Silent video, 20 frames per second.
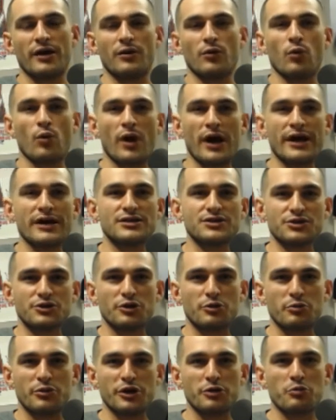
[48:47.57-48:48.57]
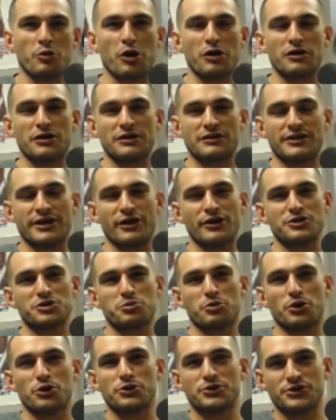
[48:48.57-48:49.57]
Why is there a big market there
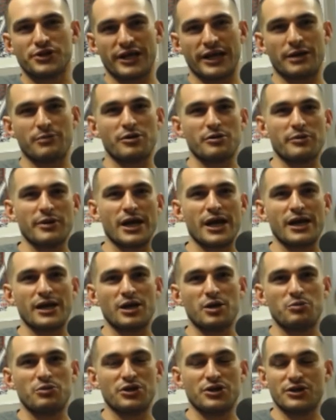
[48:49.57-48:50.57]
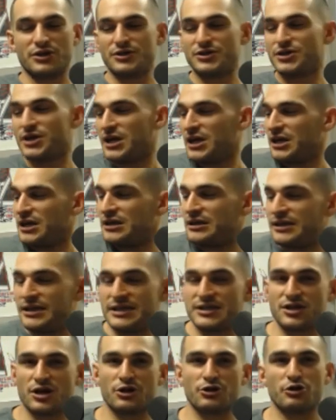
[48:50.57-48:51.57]
as opposed to MMA? Because
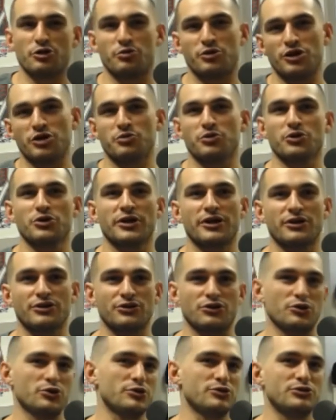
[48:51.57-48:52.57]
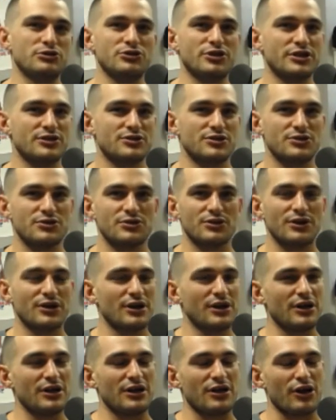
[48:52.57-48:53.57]
these 100 people that are doing Jiu-Jitsu
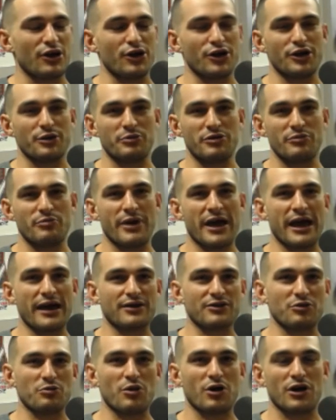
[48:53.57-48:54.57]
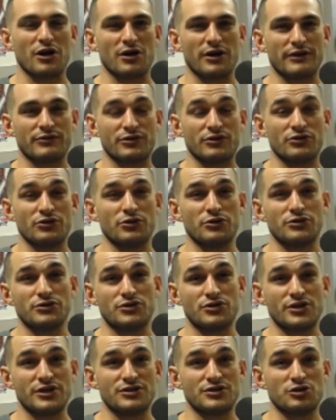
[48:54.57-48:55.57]
are going to be back tomorrow after doing
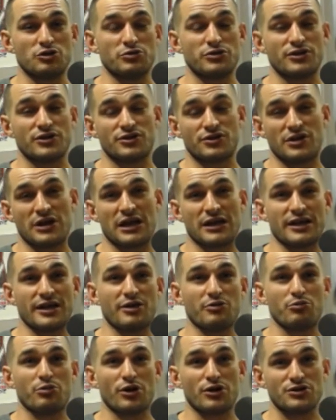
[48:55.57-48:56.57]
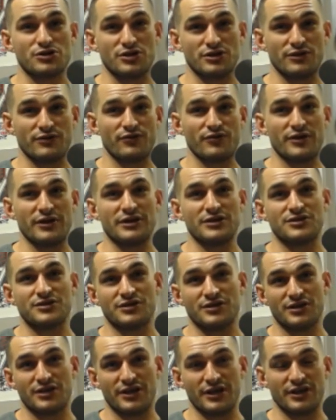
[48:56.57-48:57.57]
Jiu-Jitsu because they're not getting punched in the
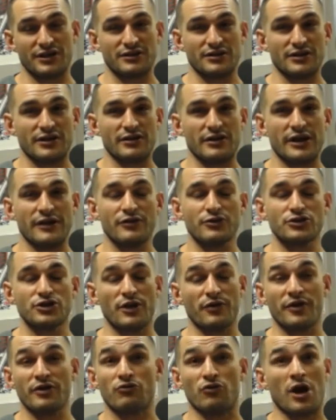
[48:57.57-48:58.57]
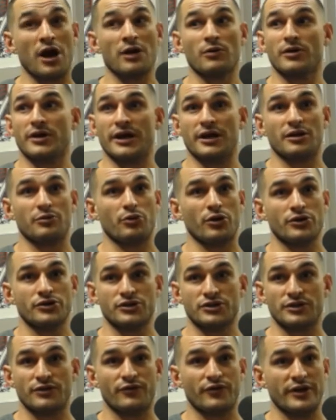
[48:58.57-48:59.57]
face and kicked. And there's nothing wrong with getting
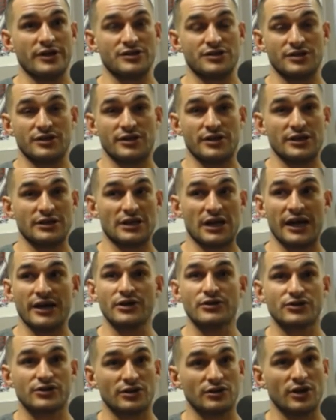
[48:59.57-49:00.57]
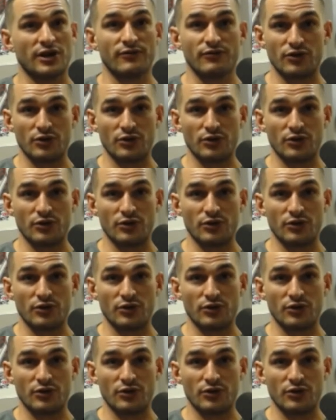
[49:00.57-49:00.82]
punched in the face and kicked. I used to